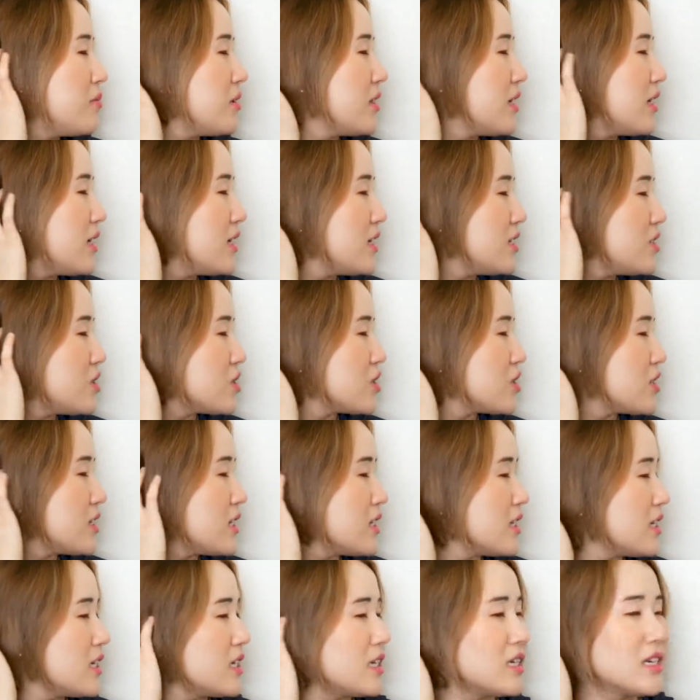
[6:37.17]
behind your
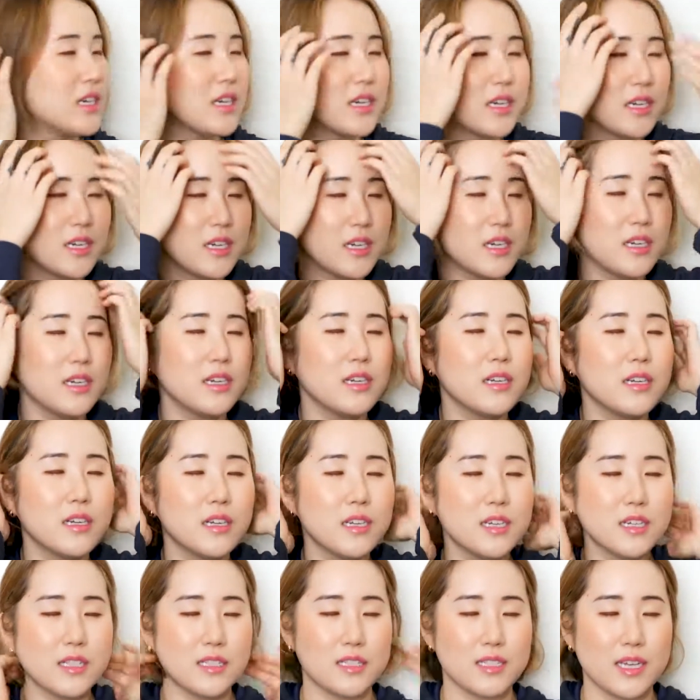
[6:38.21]
ear,
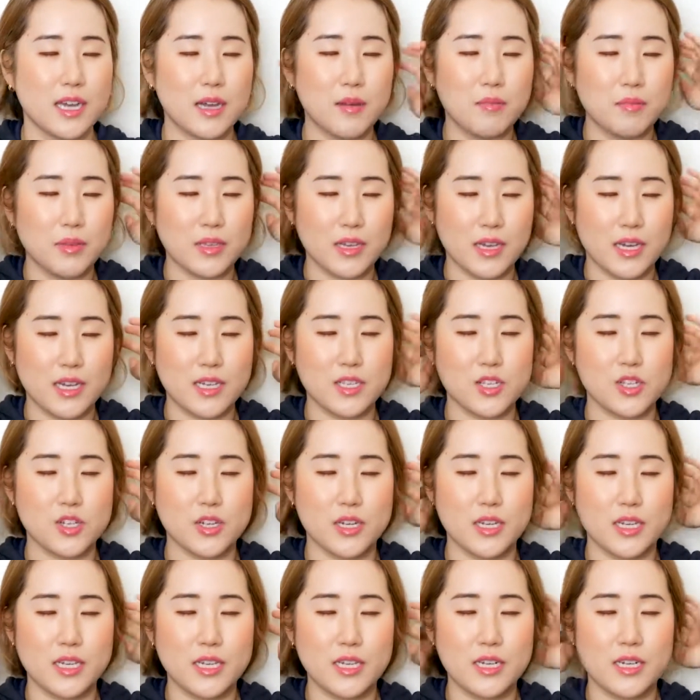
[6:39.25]
tap behind your
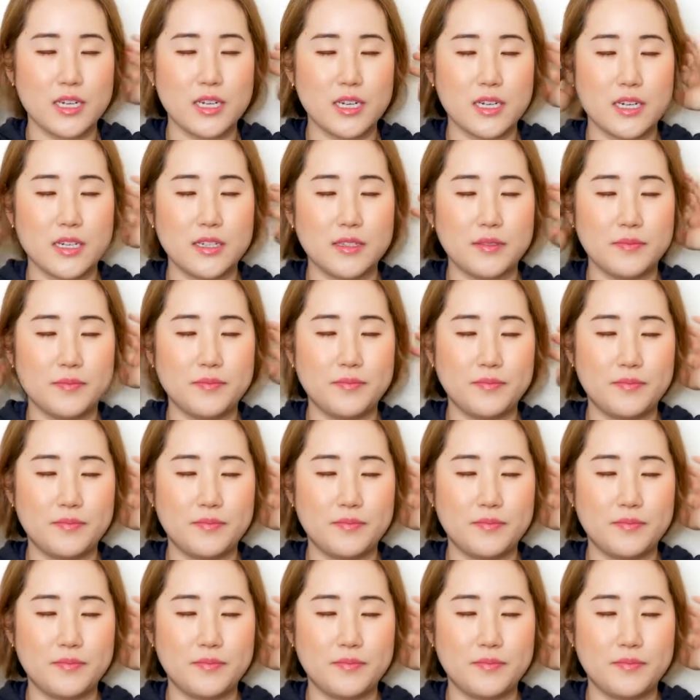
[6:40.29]
ear.